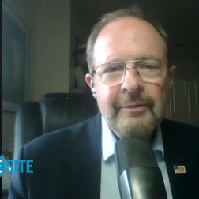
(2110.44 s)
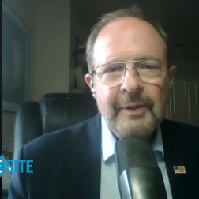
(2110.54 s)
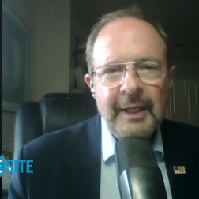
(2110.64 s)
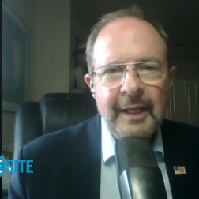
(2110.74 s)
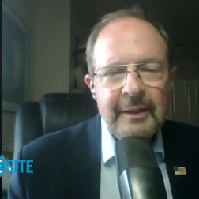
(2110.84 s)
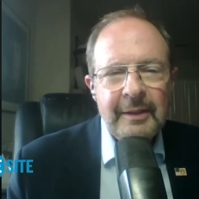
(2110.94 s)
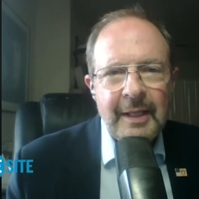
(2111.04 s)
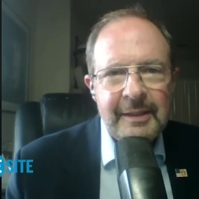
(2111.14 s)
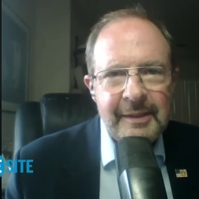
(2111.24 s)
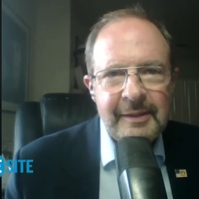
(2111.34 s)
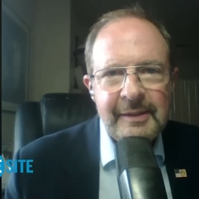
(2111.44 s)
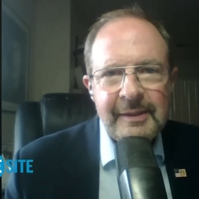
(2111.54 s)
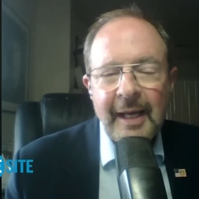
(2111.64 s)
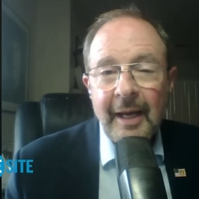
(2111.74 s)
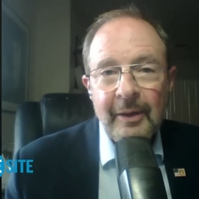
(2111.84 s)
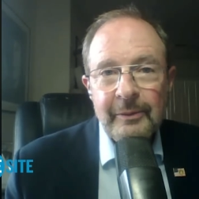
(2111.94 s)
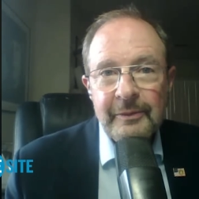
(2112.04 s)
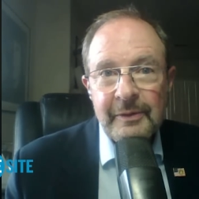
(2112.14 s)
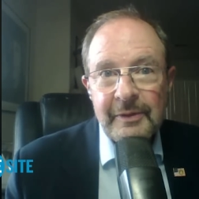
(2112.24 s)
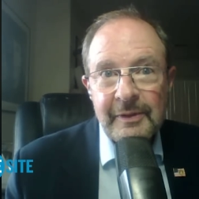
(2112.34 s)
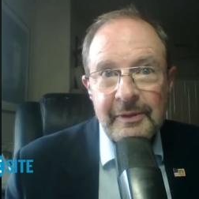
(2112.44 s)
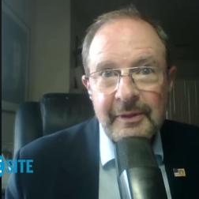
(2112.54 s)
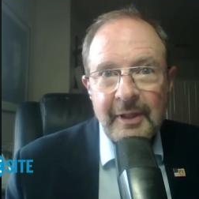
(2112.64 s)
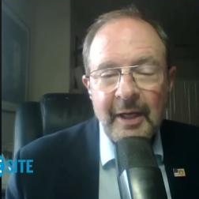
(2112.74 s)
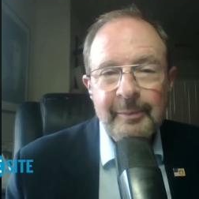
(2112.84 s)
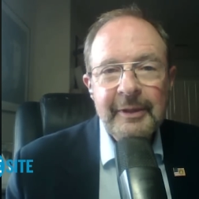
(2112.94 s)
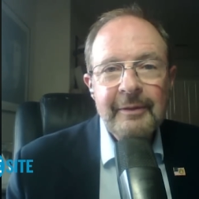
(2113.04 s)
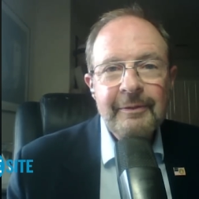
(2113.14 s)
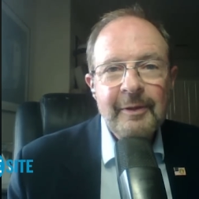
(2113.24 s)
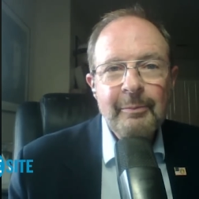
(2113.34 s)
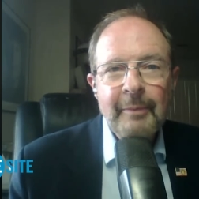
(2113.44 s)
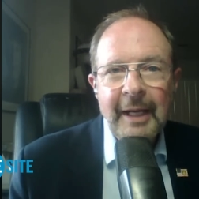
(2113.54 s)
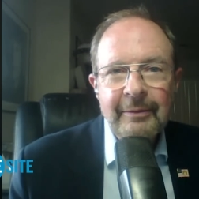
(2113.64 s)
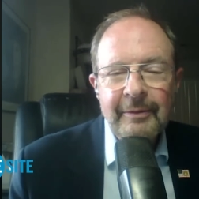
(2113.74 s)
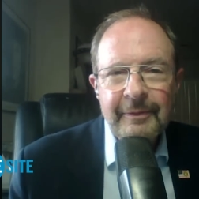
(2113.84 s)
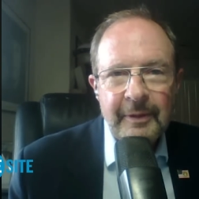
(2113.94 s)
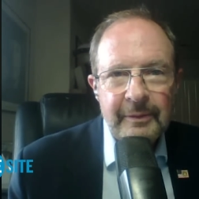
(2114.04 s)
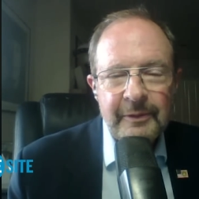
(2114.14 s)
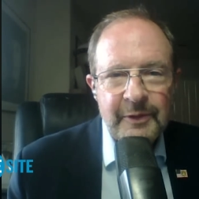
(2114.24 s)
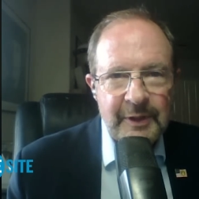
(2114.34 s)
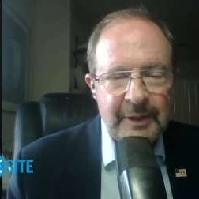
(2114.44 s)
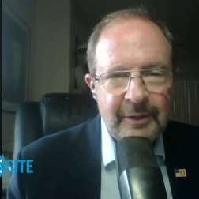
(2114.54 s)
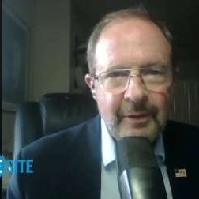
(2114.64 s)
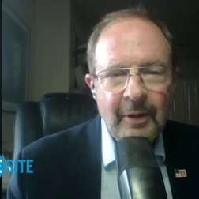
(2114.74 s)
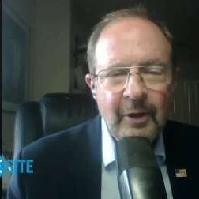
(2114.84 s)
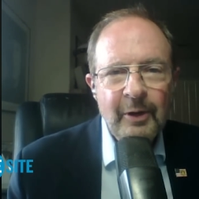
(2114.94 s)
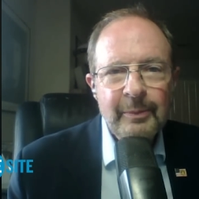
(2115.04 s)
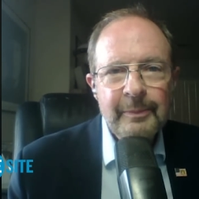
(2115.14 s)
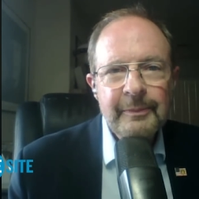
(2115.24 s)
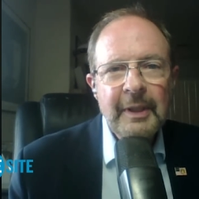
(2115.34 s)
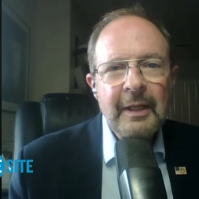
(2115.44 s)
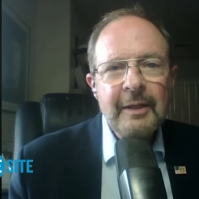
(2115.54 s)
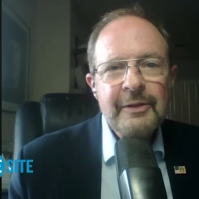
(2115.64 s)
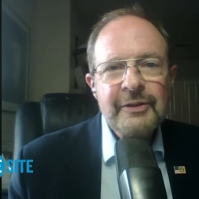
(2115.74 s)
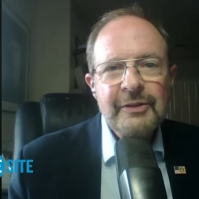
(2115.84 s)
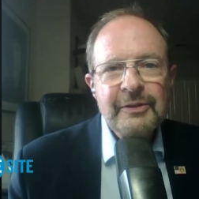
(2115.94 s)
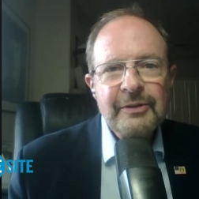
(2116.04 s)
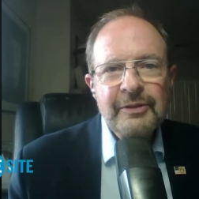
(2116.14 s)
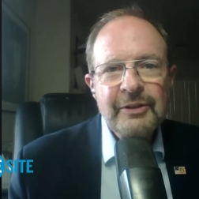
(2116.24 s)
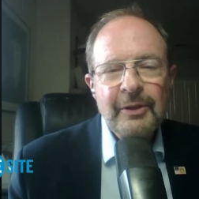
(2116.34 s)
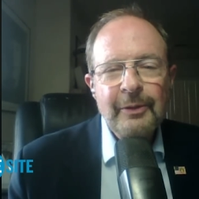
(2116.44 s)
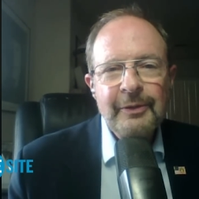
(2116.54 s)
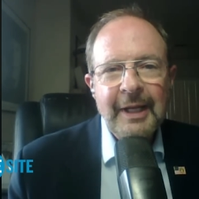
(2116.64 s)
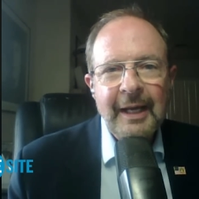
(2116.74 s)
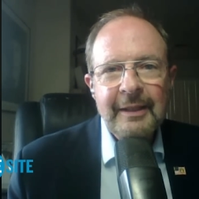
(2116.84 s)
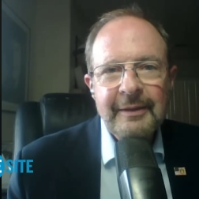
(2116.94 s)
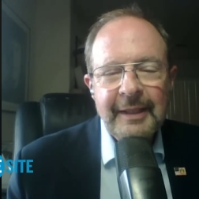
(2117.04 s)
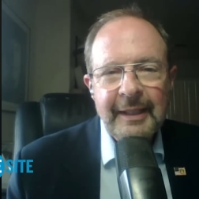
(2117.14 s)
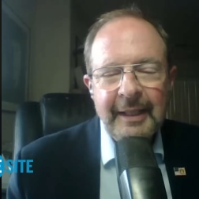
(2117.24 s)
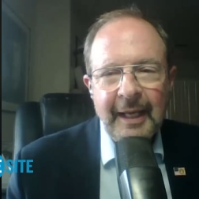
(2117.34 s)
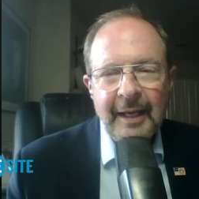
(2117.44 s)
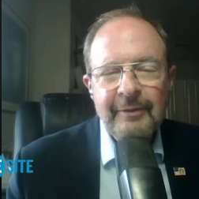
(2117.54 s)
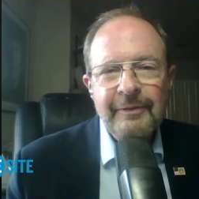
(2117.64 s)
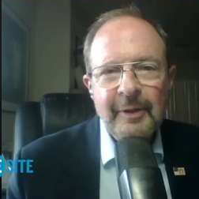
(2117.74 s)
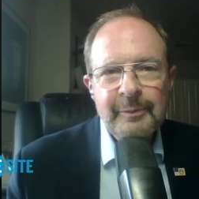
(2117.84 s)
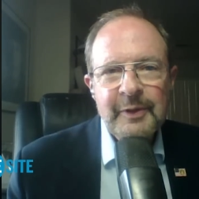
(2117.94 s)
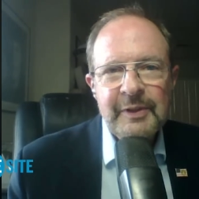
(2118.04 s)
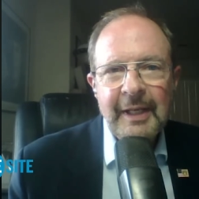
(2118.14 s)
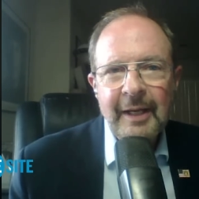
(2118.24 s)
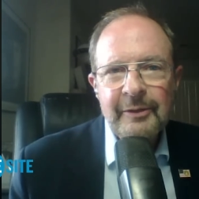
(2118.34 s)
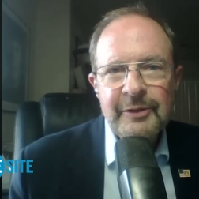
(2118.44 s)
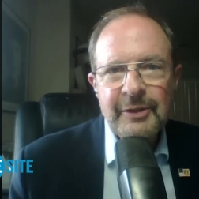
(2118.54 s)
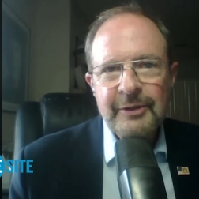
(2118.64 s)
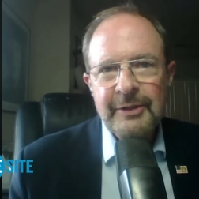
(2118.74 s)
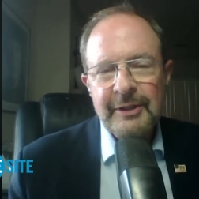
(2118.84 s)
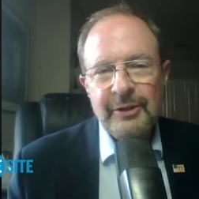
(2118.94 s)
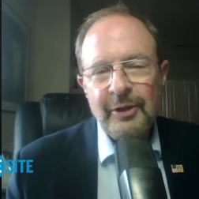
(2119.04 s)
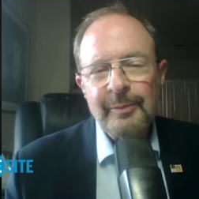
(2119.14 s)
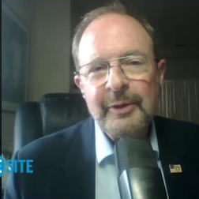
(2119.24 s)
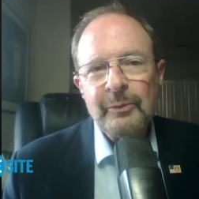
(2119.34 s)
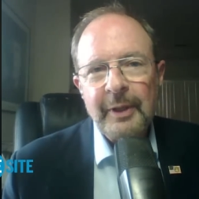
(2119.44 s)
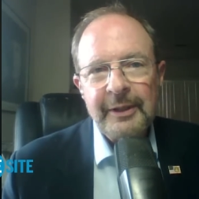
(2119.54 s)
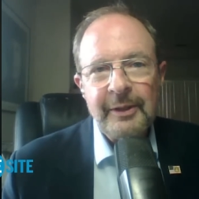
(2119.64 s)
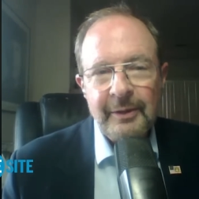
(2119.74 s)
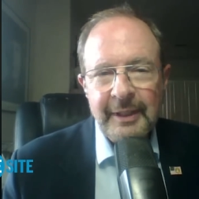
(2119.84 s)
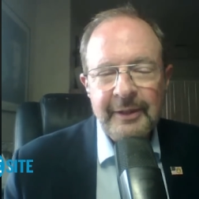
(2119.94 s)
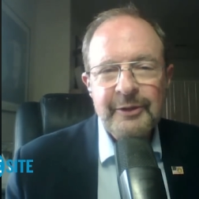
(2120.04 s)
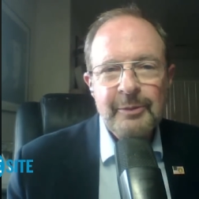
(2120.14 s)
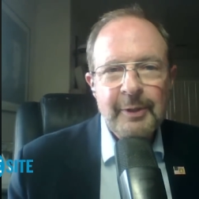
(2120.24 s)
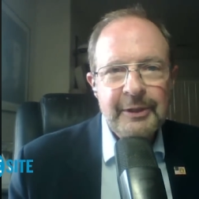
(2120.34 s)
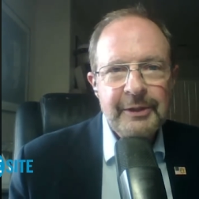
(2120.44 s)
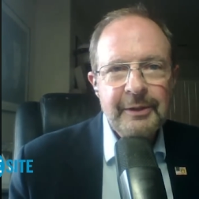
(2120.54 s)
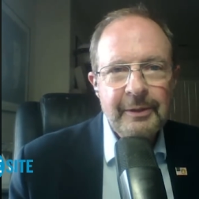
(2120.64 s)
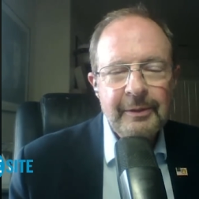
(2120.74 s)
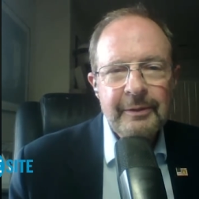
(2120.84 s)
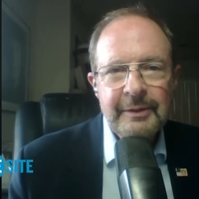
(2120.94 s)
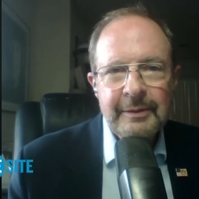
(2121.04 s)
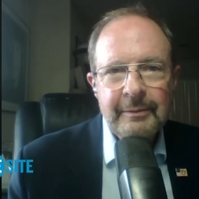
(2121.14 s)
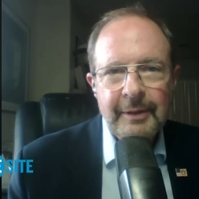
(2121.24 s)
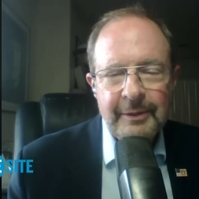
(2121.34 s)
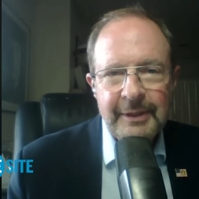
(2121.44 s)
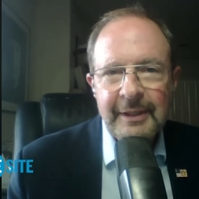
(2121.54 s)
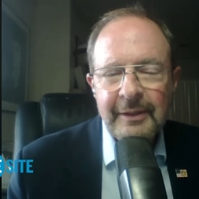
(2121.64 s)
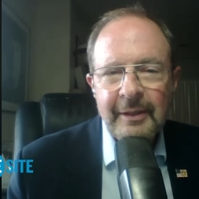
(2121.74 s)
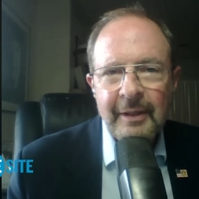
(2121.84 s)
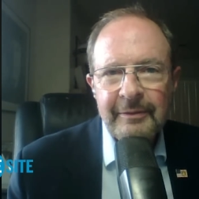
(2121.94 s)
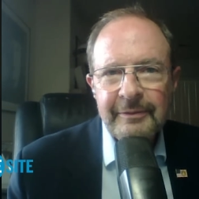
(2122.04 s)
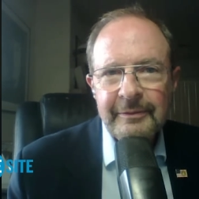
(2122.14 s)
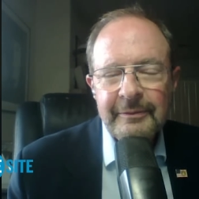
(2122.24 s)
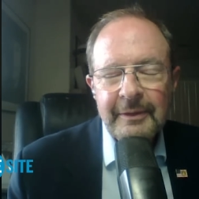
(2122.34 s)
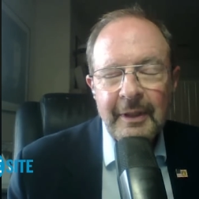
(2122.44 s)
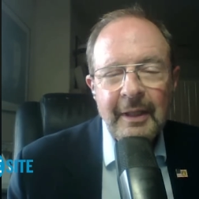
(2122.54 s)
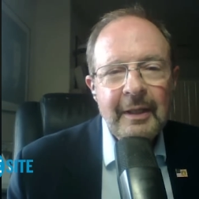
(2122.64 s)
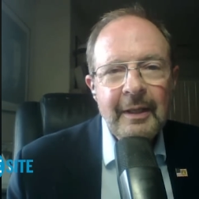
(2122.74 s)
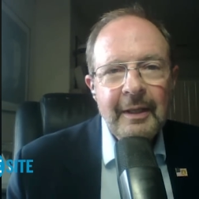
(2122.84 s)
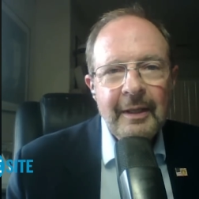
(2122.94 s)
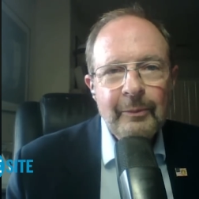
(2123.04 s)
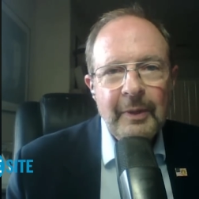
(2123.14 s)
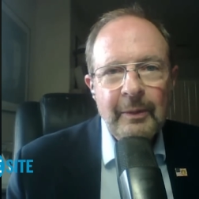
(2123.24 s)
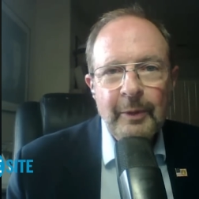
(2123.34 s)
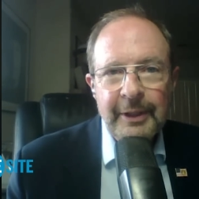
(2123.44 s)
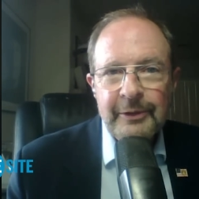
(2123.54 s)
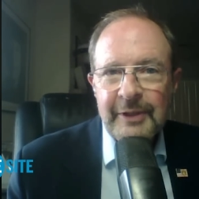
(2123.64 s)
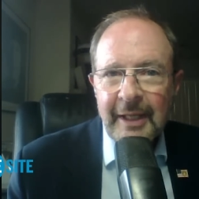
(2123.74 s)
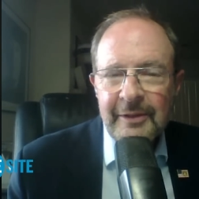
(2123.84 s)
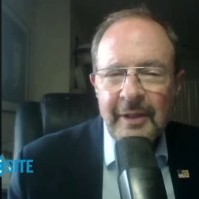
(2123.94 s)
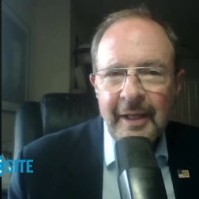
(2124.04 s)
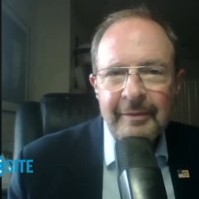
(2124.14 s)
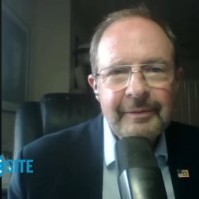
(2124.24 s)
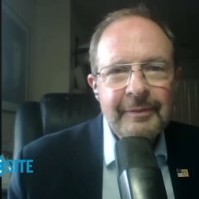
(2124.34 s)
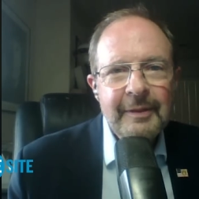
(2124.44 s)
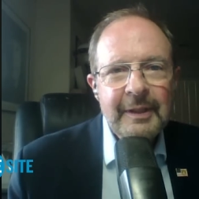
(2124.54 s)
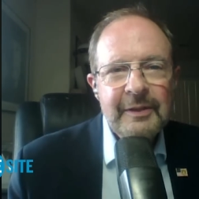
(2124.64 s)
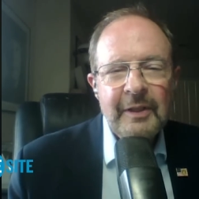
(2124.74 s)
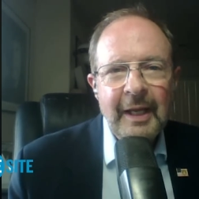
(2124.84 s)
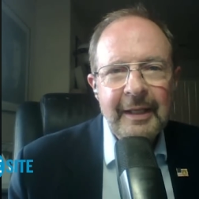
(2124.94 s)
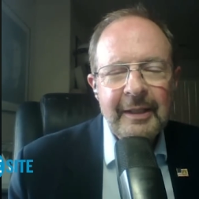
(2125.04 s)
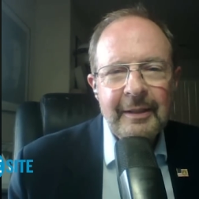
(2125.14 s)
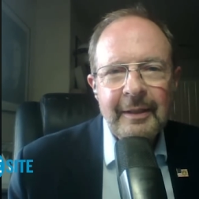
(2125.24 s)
for analyzing sounds coming from microphones in your home so that they can, from the sounds, determine whether your kids are brushing their teeth enough, what your sex life is like,